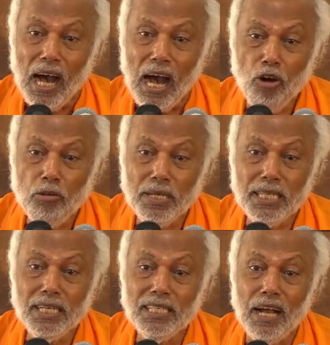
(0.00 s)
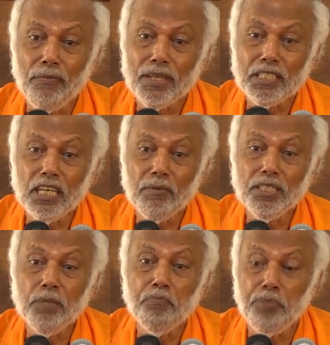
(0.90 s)
How am I getting affected by
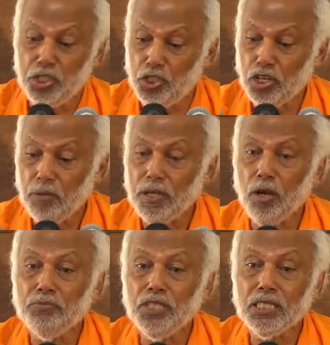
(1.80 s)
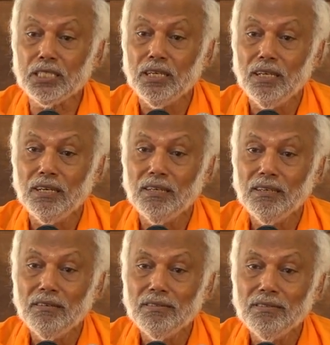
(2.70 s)
the picture of an object?
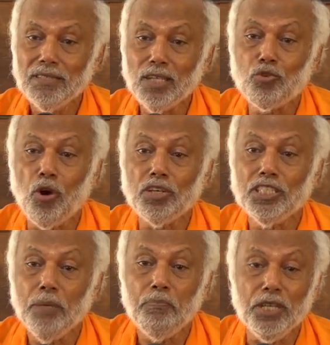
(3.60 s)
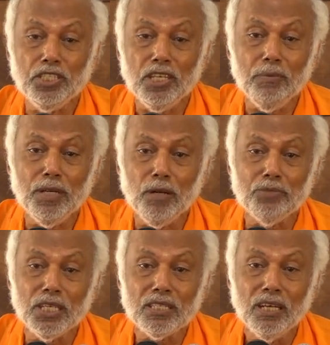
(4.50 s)
A thought is a picture of an
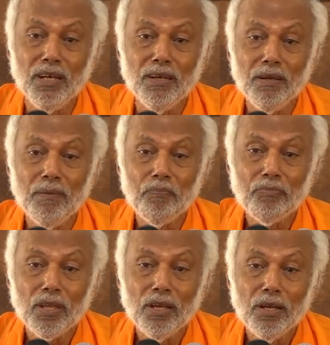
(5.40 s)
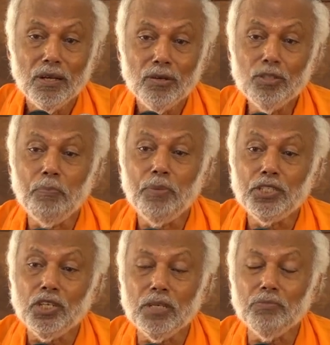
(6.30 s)
object. With the
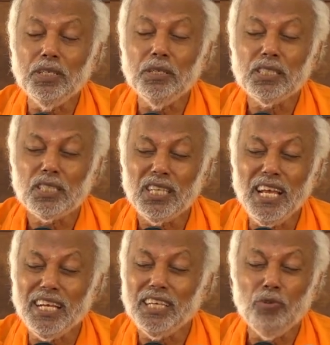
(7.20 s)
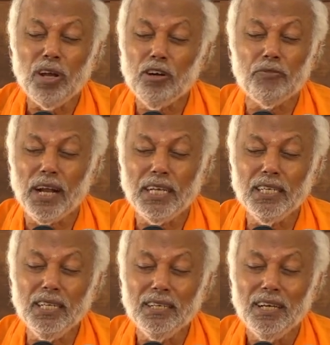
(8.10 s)
picture of the snake, you are not
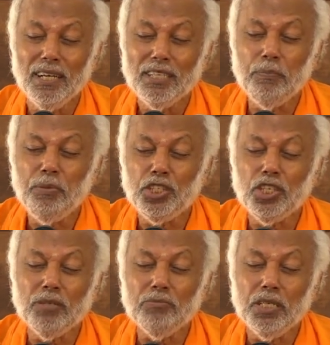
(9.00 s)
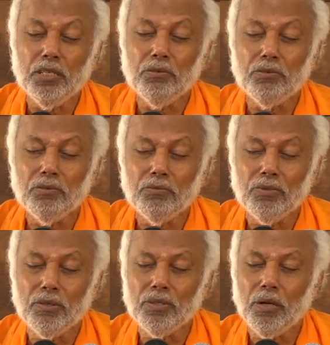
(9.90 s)
frightened. With the picture of the,
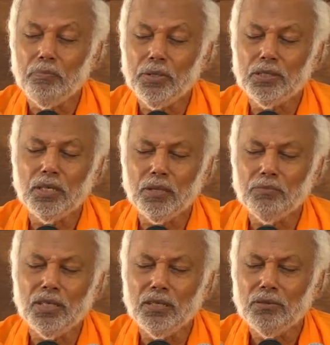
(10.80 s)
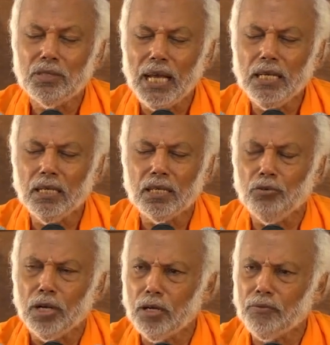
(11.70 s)
the picture of the tiger,
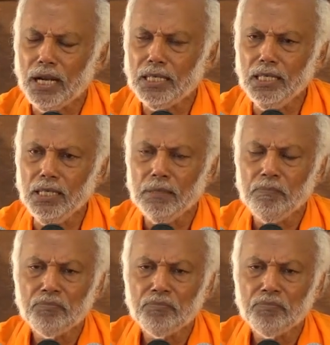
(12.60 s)
you are not frightened.